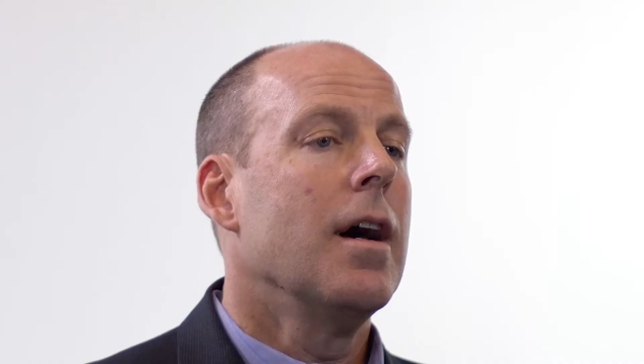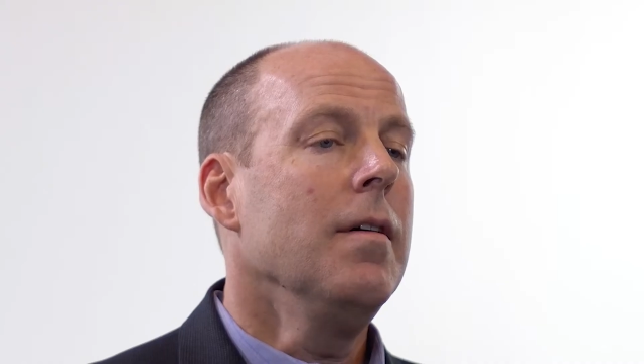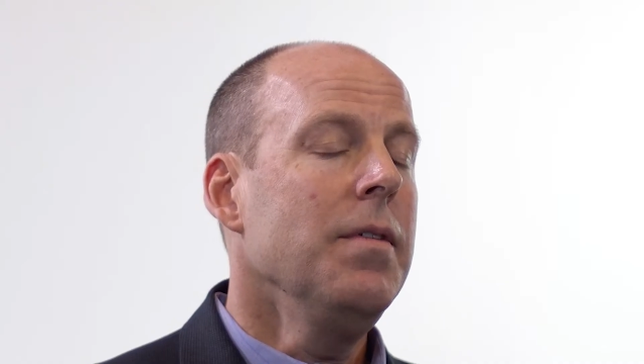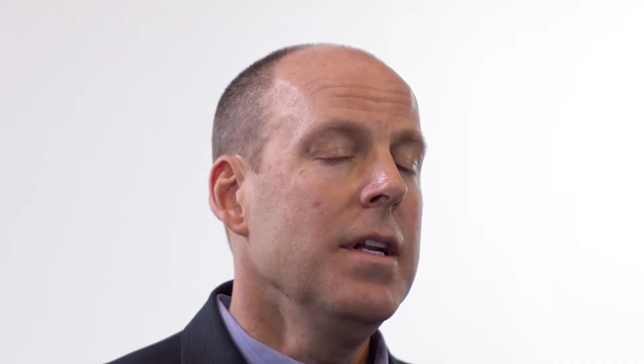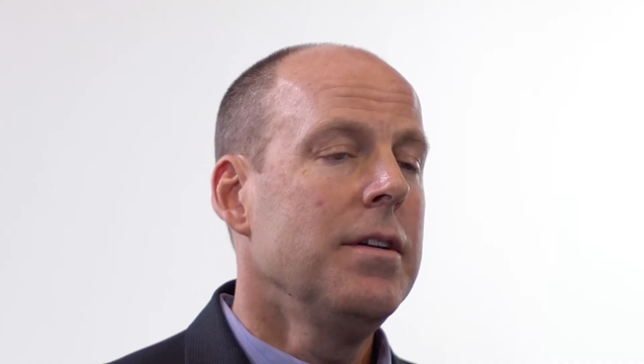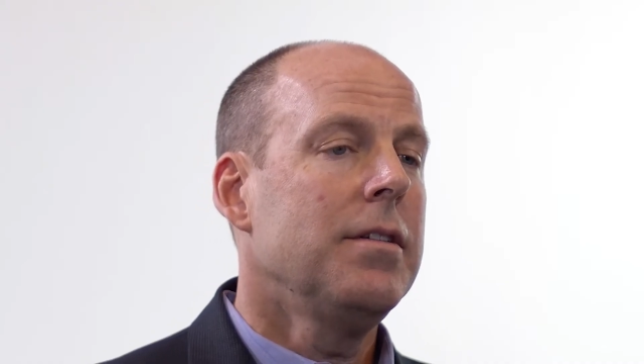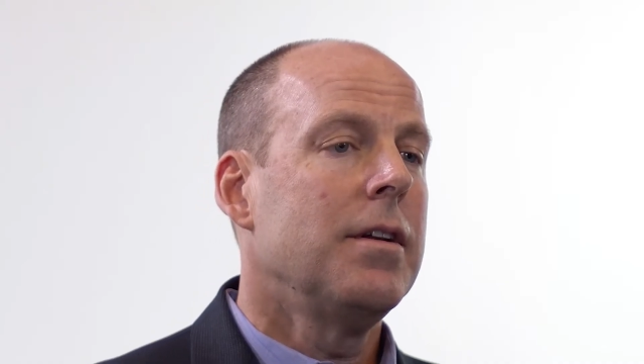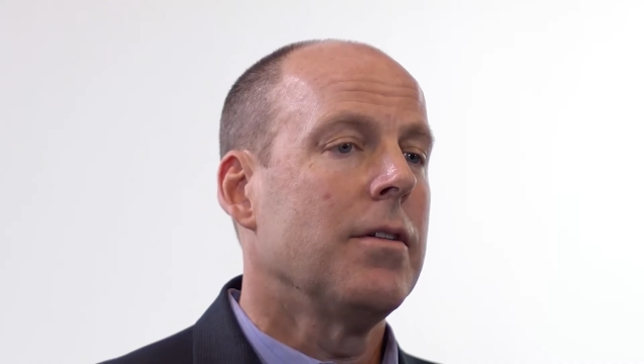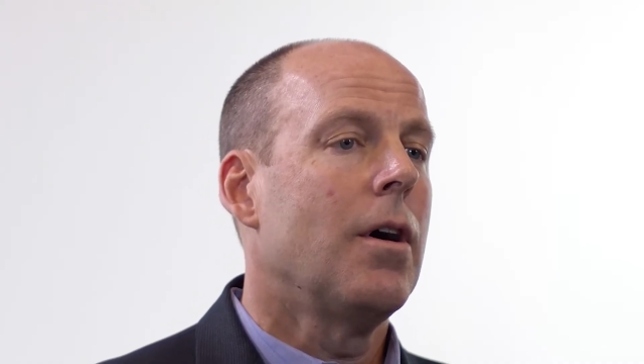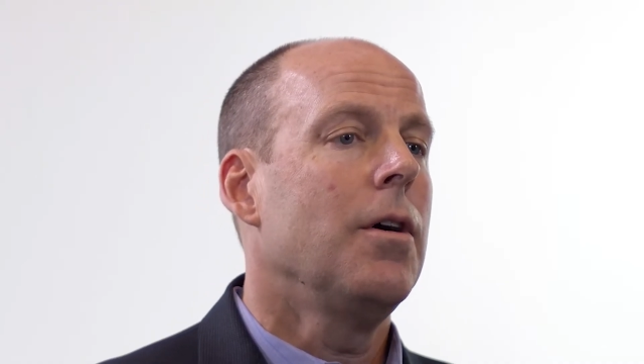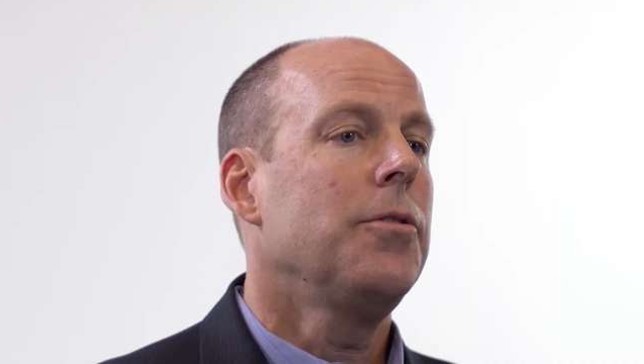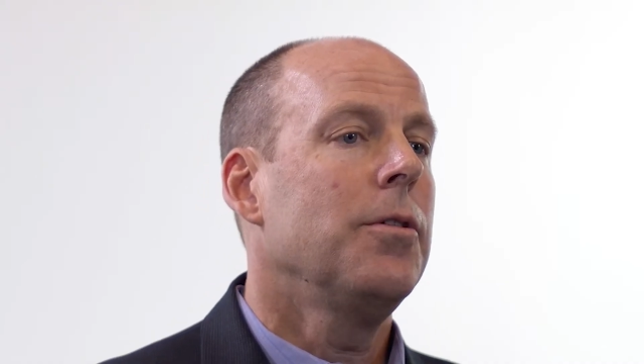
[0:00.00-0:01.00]

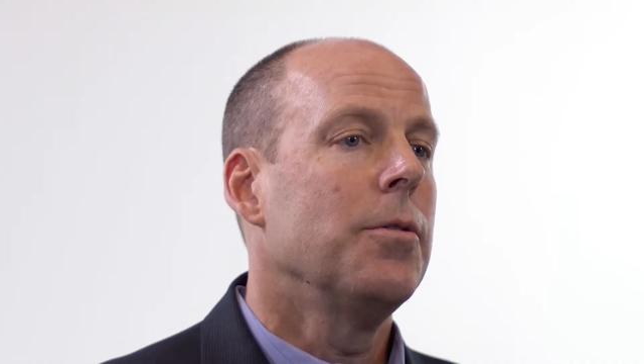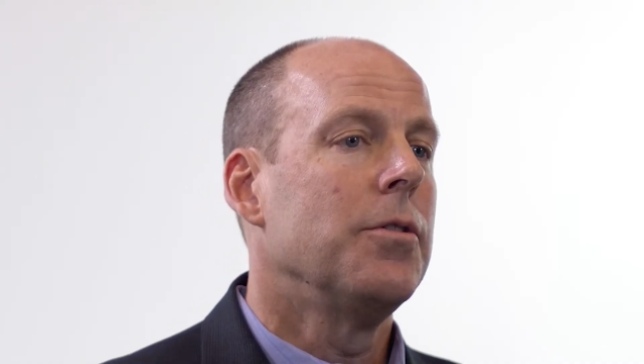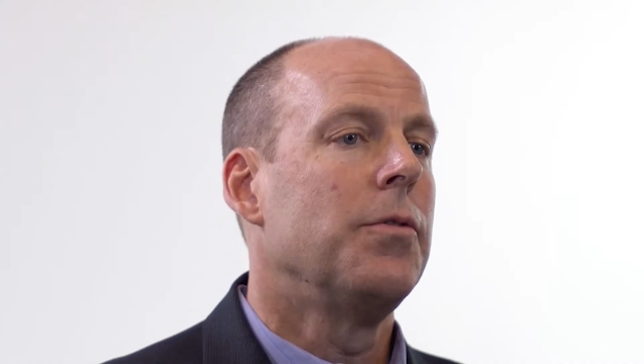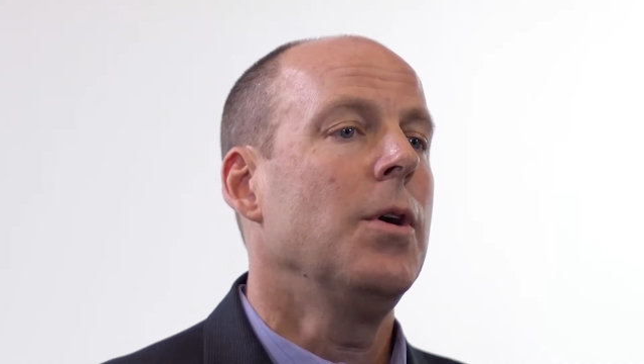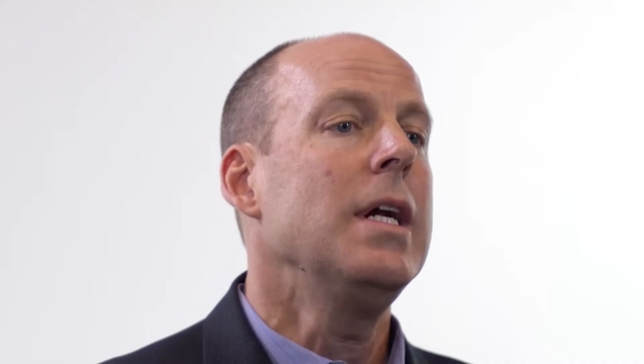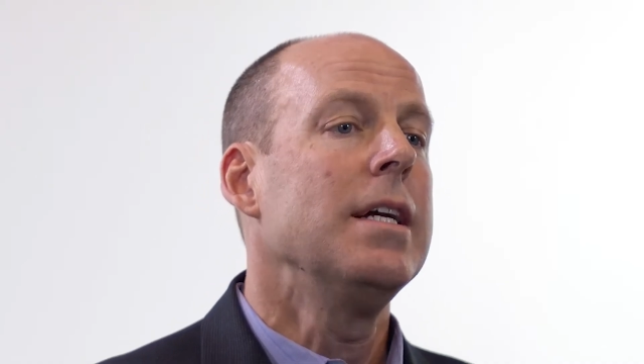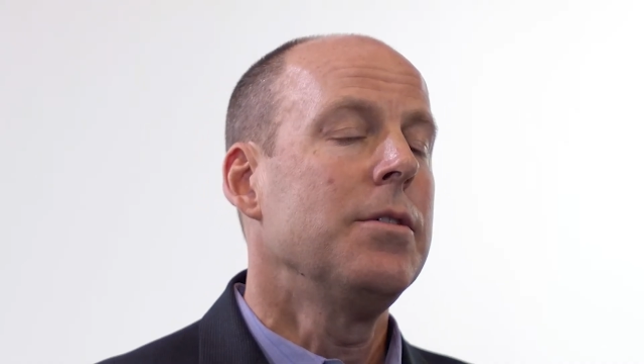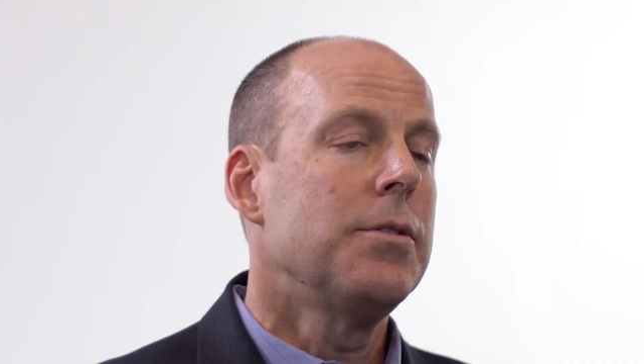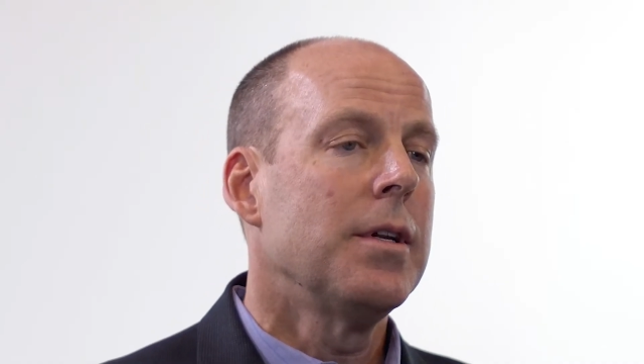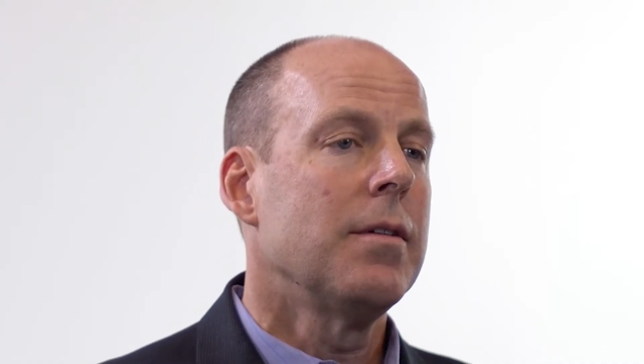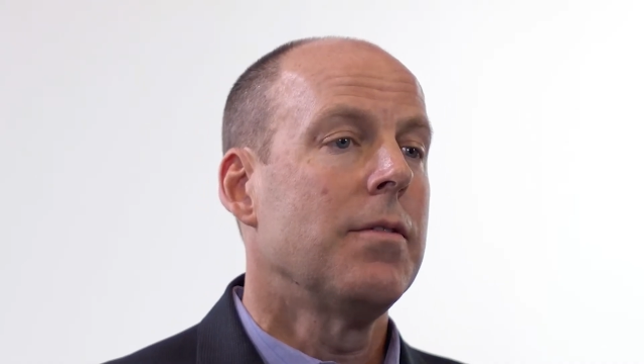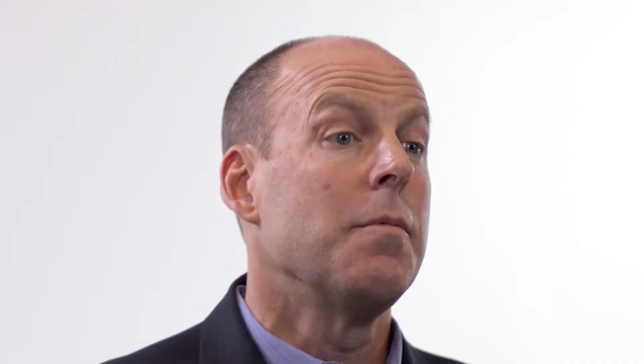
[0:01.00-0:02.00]
Confidentiality also is very
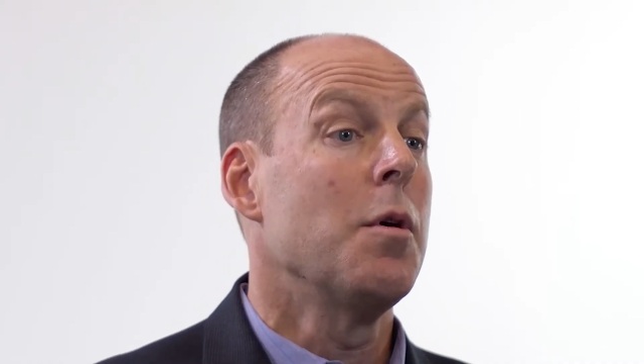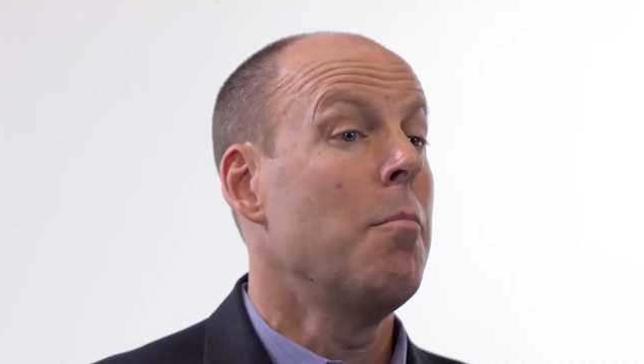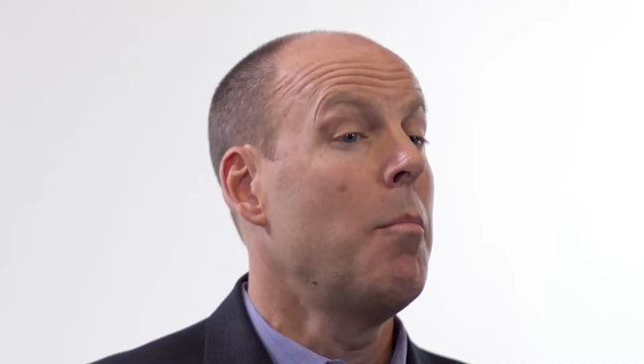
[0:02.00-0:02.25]
interesting from the